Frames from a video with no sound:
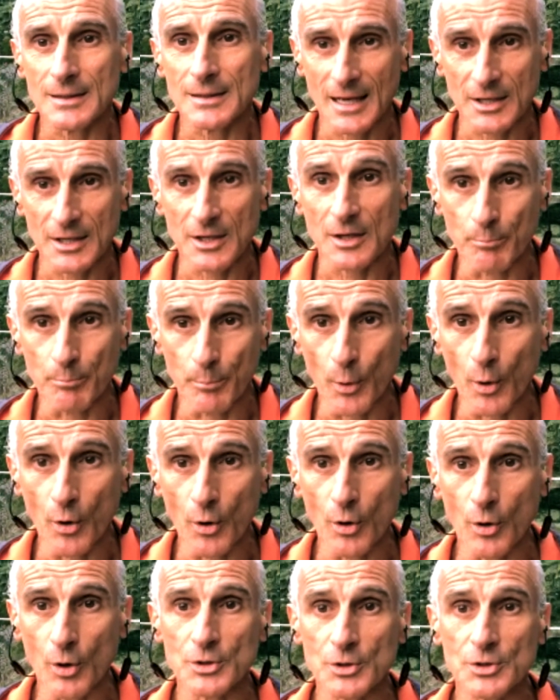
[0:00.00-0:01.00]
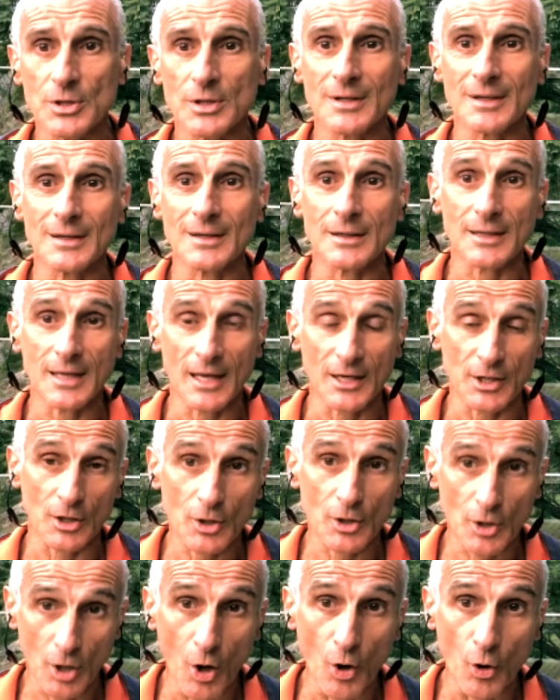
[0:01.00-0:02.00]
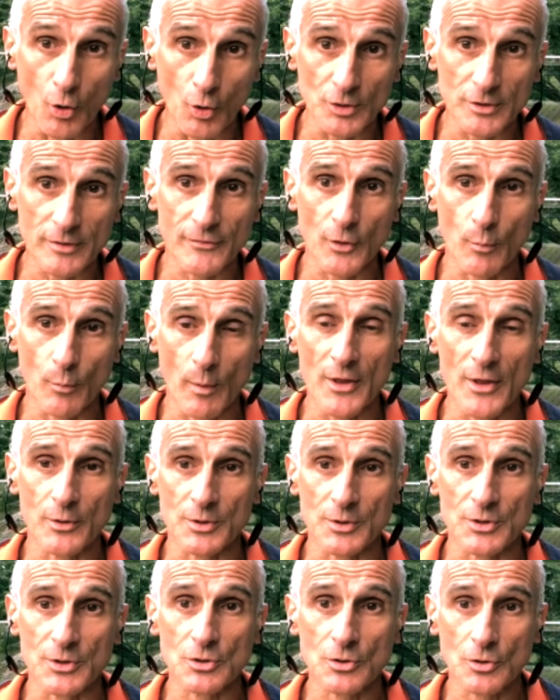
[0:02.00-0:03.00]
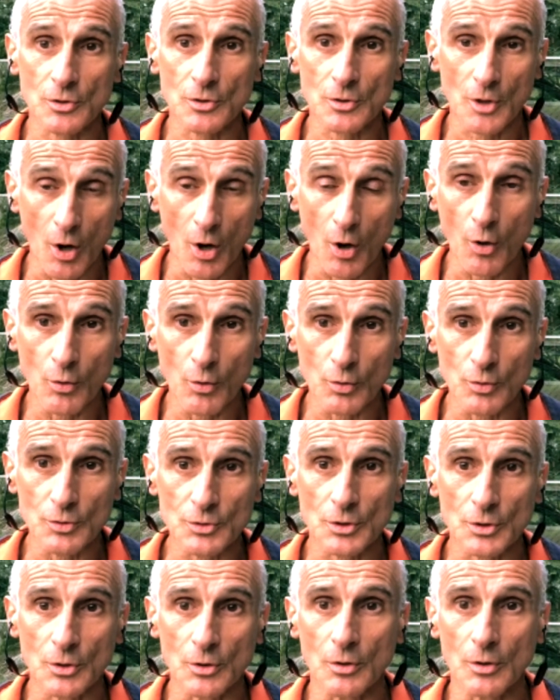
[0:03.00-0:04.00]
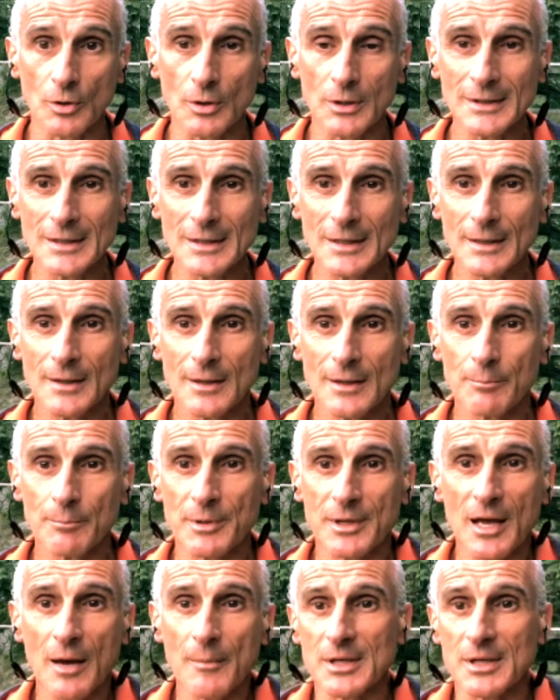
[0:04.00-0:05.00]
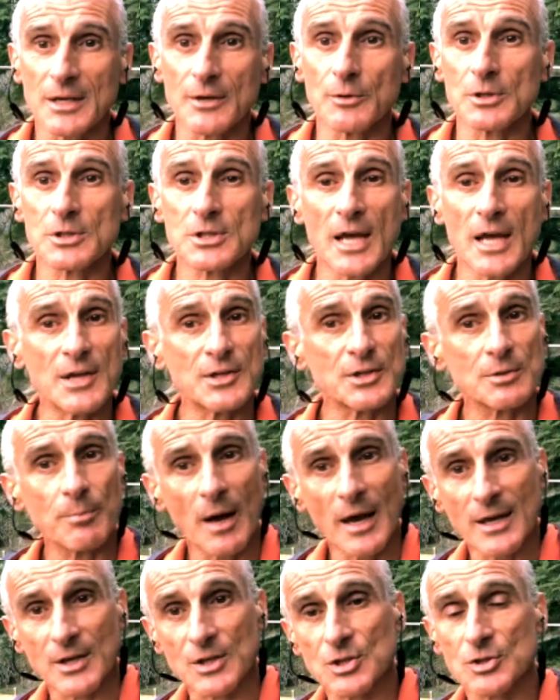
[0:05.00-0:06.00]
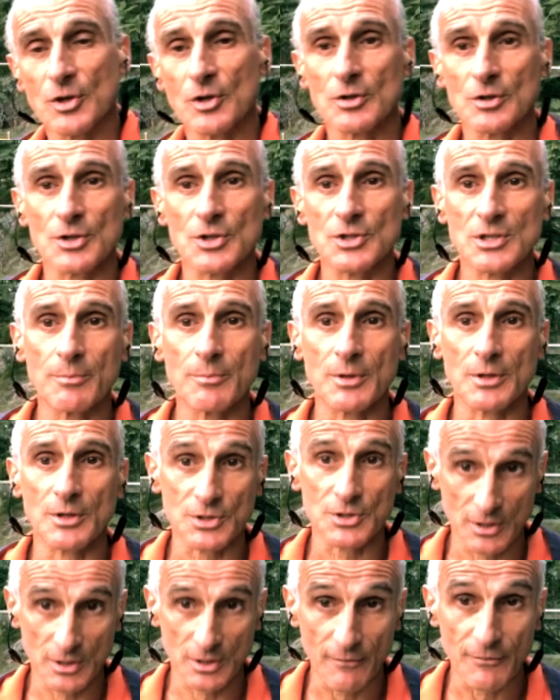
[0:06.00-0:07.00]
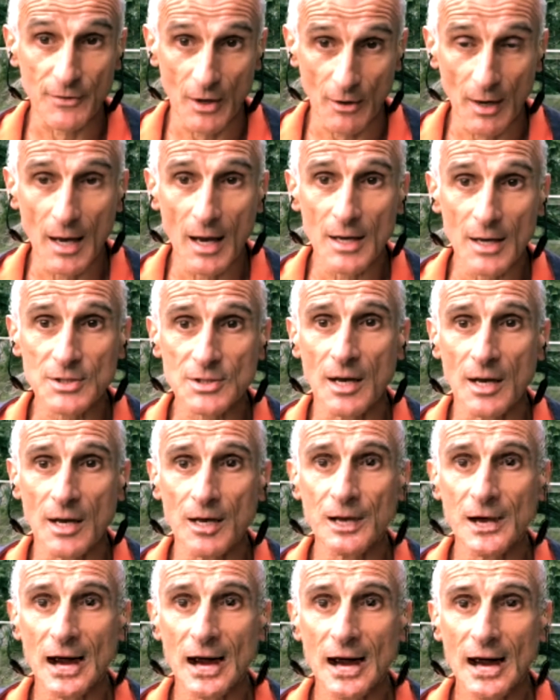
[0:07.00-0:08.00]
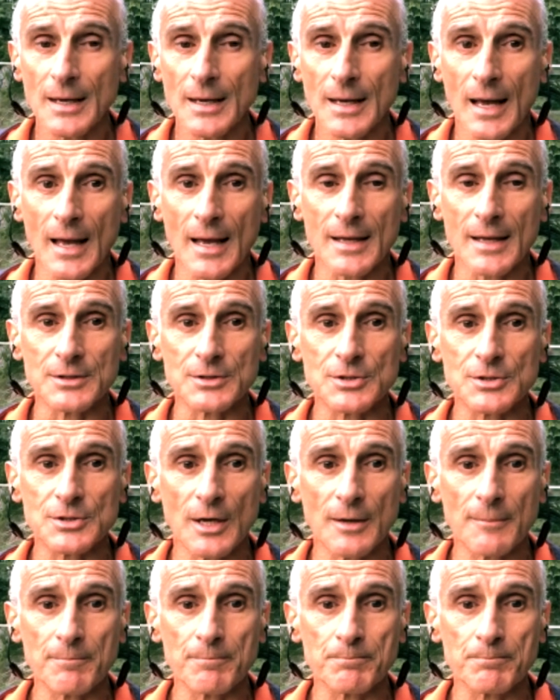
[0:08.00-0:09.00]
getting bored, getting cold if the weather is cold, or becoming irritated by external stimulus if there are some, and